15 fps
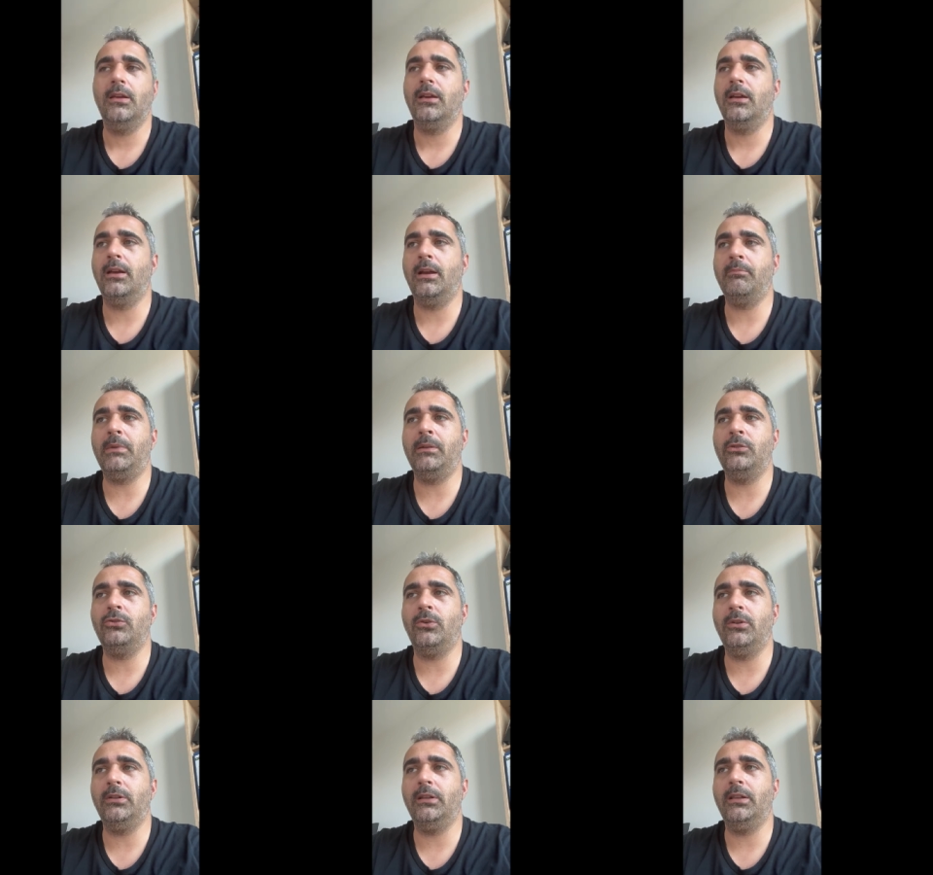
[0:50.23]
I'm
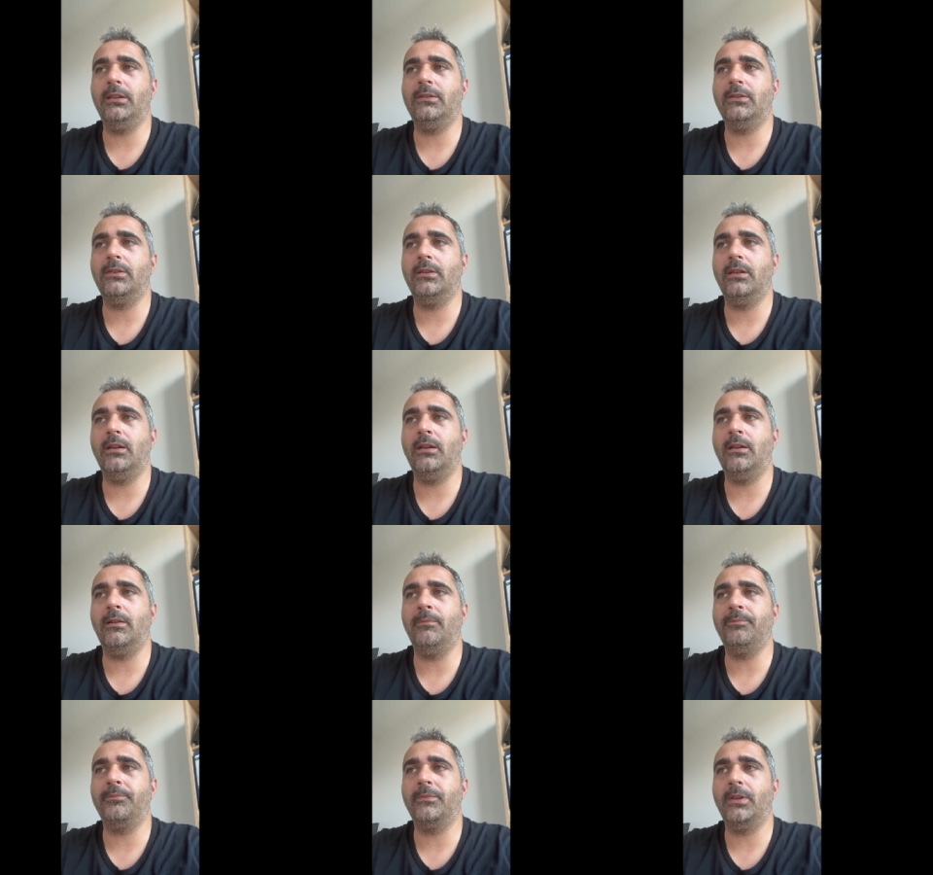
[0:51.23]
enjoying it
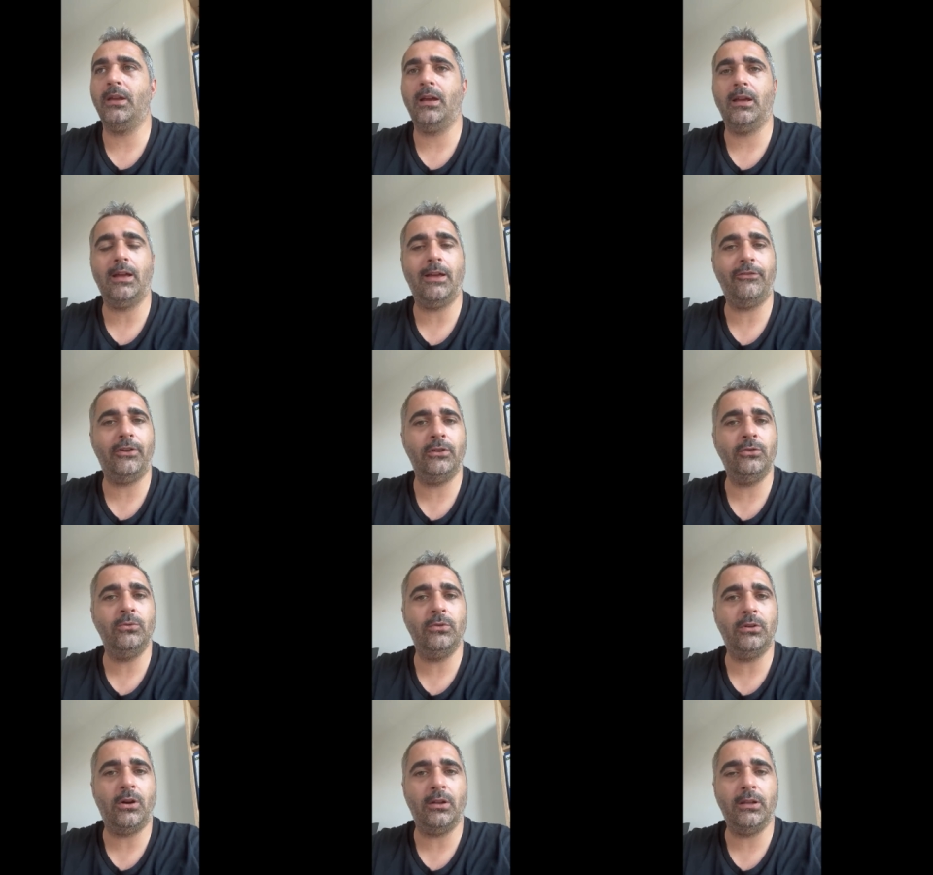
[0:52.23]
um, yeah having
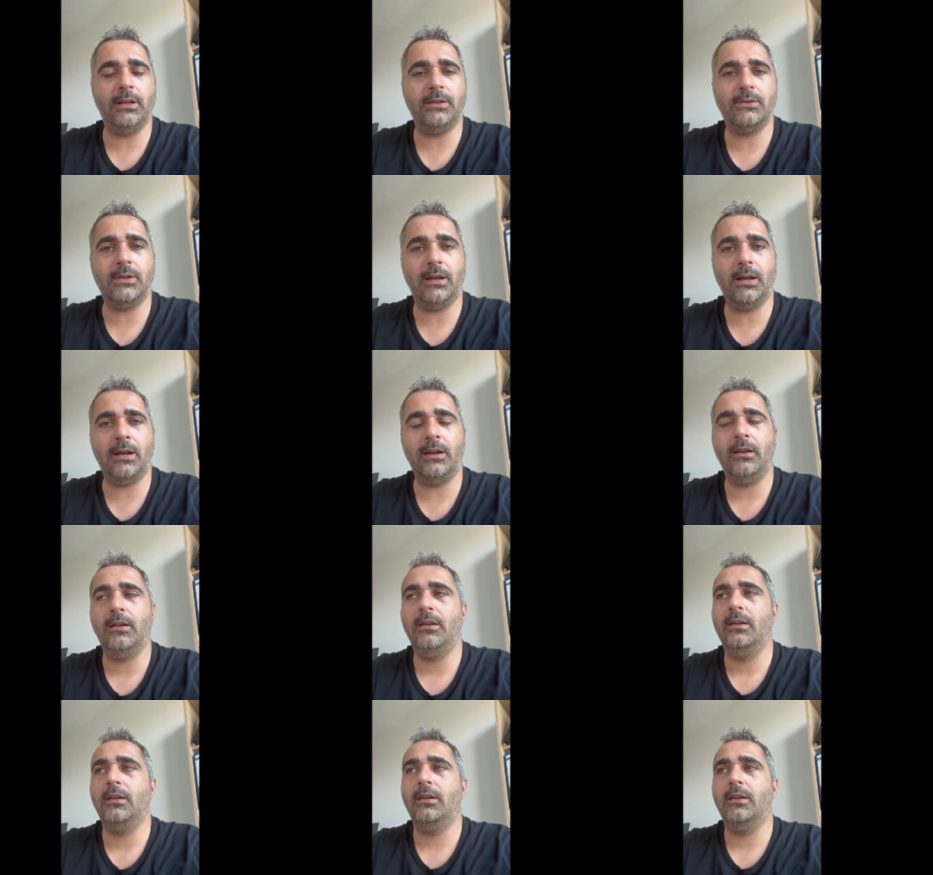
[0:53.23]
new colleagues there